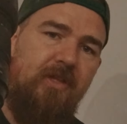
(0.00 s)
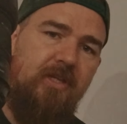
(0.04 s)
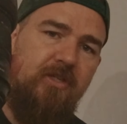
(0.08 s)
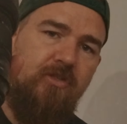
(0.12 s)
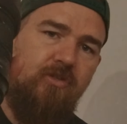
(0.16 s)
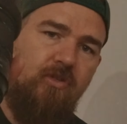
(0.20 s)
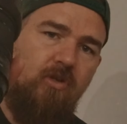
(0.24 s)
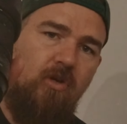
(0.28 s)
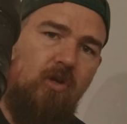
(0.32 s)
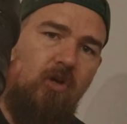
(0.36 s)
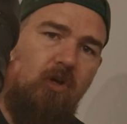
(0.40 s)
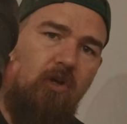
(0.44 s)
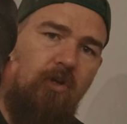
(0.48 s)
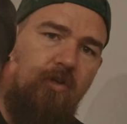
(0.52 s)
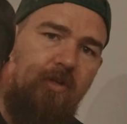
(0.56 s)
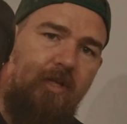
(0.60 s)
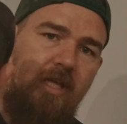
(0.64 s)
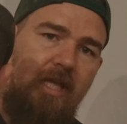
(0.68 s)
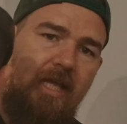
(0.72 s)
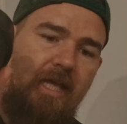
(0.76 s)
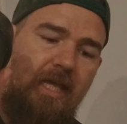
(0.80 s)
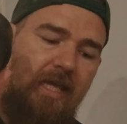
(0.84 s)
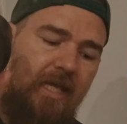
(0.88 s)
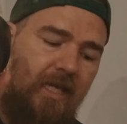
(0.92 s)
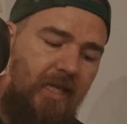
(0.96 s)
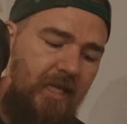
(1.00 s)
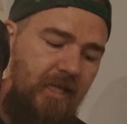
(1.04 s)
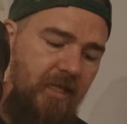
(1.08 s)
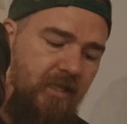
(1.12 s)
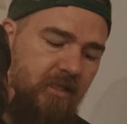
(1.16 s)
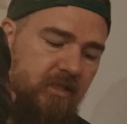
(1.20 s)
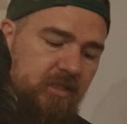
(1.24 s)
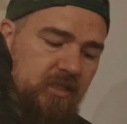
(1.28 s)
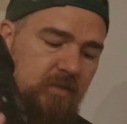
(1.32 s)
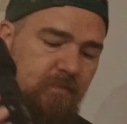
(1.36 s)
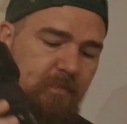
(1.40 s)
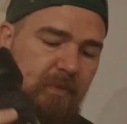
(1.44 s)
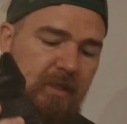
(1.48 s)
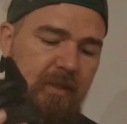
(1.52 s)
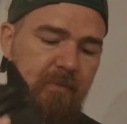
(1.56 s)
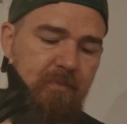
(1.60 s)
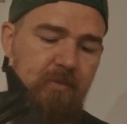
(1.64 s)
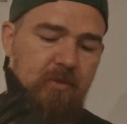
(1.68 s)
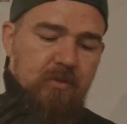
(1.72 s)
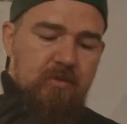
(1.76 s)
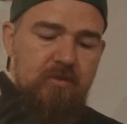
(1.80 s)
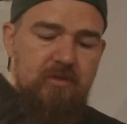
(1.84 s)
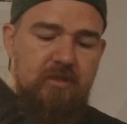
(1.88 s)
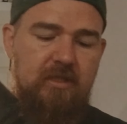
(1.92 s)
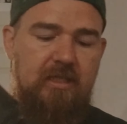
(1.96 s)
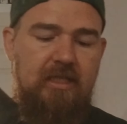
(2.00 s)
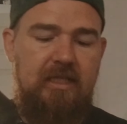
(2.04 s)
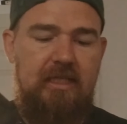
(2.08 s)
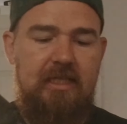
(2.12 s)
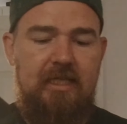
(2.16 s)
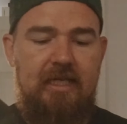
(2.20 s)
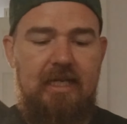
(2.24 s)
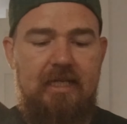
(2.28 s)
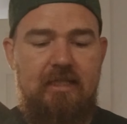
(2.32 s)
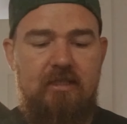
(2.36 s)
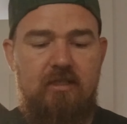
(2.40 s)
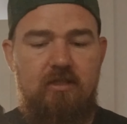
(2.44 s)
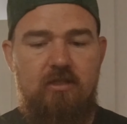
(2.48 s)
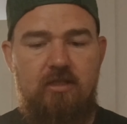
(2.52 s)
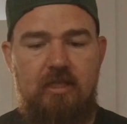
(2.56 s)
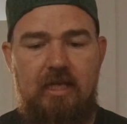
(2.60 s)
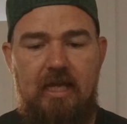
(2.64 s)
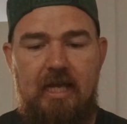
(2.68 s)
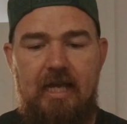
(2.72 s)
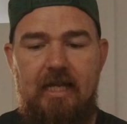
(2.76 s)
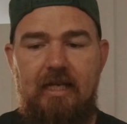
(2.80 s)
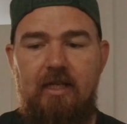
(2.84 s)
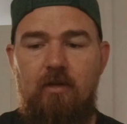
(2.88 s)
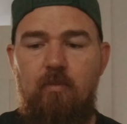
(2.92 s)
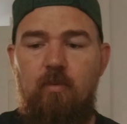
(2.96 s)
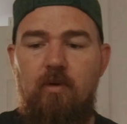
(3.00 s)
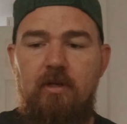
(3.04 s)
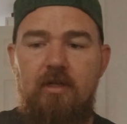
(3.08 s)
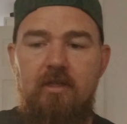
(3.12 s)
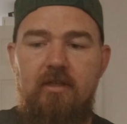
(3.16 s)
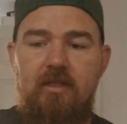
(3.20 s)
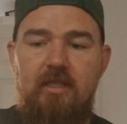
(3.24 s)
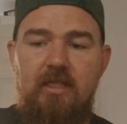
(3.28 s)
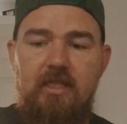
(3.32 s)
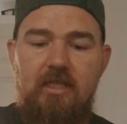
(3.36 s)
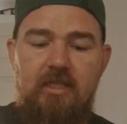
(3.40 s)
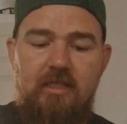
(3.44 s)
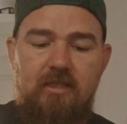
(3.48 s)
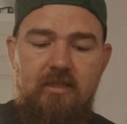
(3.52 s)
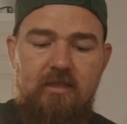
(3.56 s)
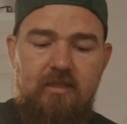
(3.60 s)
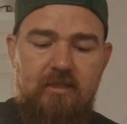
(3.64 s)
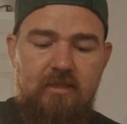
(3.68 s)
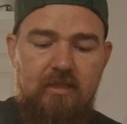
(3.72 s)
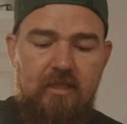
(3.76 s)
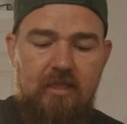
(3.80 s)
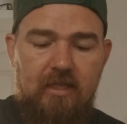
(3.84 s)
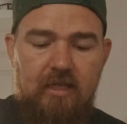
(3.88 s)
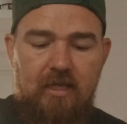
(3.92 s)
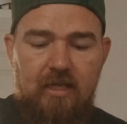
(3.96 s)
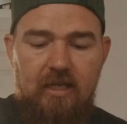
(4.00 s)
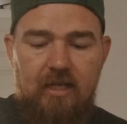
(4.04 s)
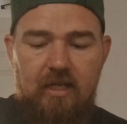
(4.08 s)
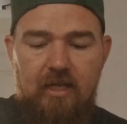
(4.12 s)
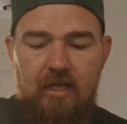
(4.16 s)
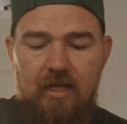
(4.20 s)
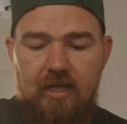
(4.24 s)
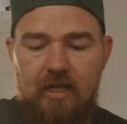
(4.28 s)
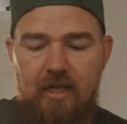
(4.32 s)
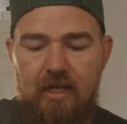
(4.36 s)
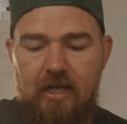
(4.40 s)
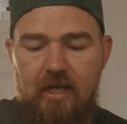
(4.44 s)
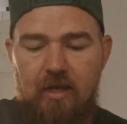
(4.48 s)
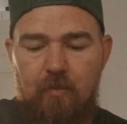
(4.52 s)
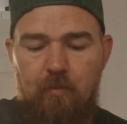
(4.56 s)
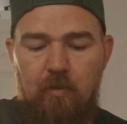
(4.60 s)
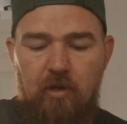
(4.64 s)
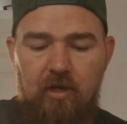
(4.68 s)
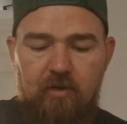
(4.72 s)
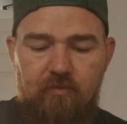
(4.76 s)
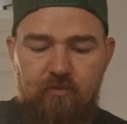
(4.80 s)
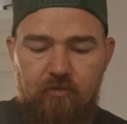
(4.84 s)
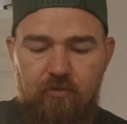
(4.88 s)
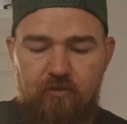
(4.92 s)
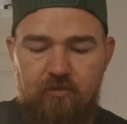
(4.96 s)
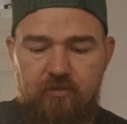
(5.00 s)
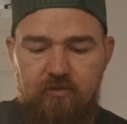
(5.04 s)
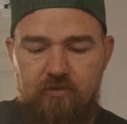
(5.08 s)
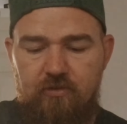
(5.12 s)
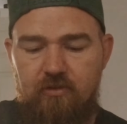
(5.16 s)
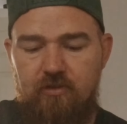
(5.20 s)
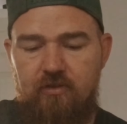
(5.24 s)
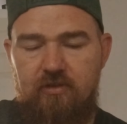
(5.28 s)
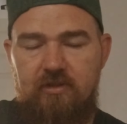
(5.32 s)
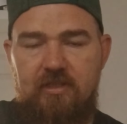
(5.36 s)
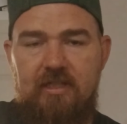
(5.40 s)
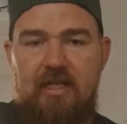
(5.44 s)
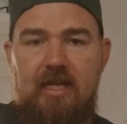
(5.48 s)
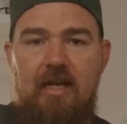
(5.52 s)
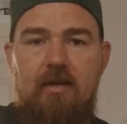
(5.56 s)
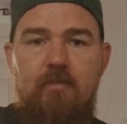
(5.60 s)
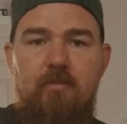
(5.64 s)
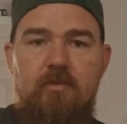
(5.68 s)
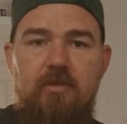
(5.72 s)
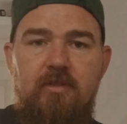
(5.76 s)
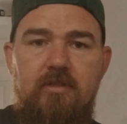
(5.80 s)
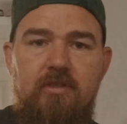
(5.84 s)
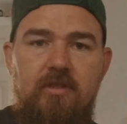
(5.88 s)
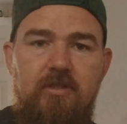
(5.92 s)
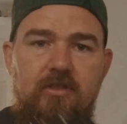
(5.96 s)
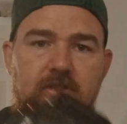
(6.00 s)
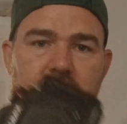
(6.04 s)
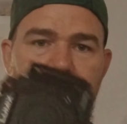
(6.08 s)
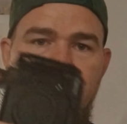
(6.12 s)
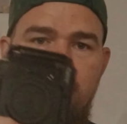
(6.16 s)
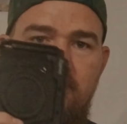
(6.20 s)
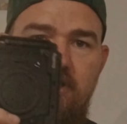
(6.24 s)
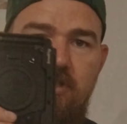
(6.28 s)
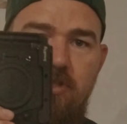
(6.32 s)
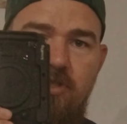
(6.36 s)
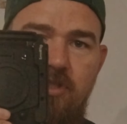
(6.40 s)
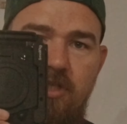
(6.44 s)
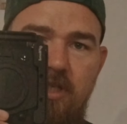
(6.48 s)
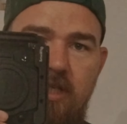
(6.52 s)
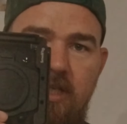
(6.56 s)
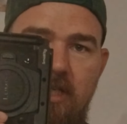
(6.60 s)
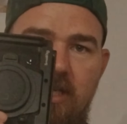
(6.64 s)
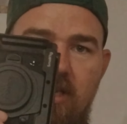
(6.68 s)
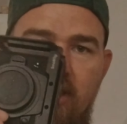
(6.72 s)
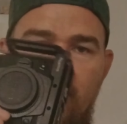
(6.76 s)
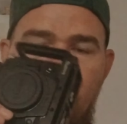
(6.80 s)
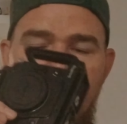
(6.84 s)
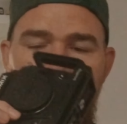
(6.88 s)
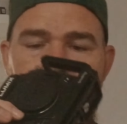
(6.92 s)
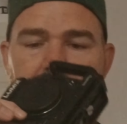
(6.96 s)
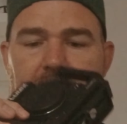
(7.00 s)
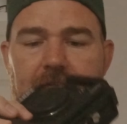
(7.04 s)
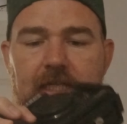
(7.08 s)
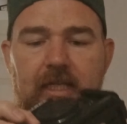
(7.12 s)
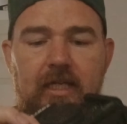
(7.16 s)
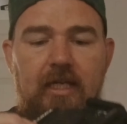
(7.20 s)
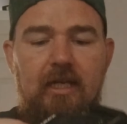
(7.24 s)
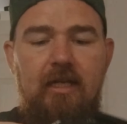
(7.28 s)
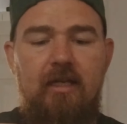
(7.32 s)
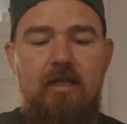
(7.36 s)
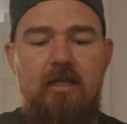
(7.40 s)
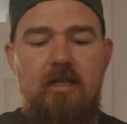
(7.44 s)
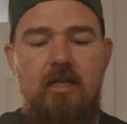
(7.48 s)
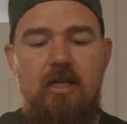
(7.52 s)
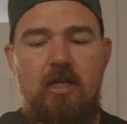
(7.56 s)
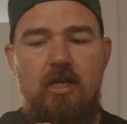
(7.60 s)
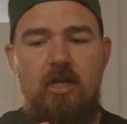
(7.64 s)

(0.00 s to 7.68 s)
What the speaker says: this on a speed booster and connect it to any one of these Micro Four Thirds cameras, such as the G9 here,